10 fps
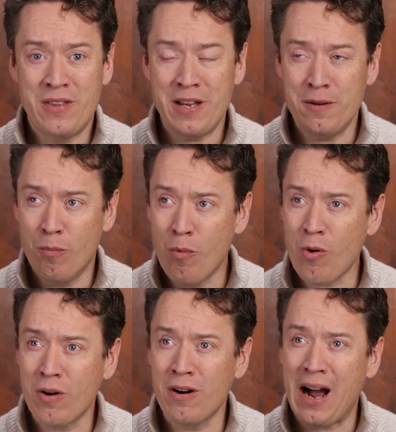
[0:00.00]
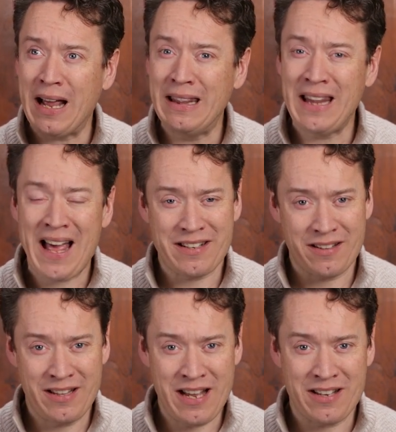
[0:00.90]
the more I
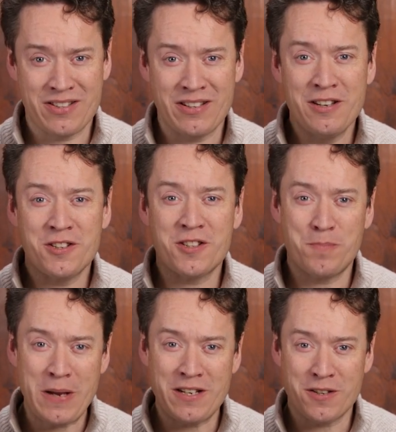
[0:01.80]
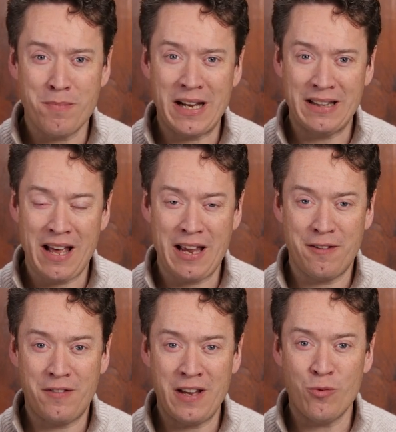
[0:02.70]
let this speak to my
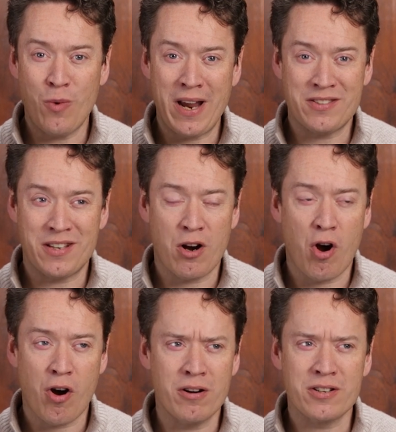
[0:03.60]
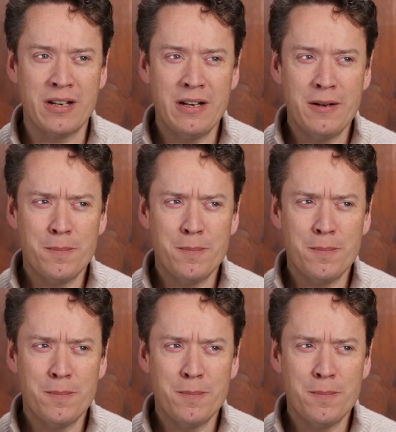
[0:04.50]
life in ways that aren't